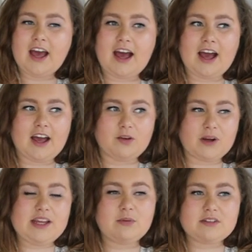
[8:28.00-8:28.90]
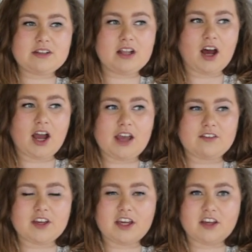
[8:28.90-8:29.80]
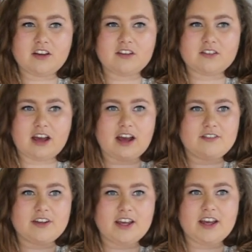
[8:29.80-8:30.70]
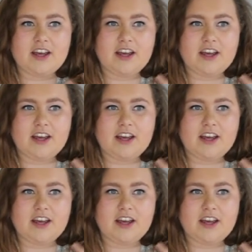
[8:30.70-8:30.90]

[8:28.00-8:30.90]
and when he was alive he used to have it,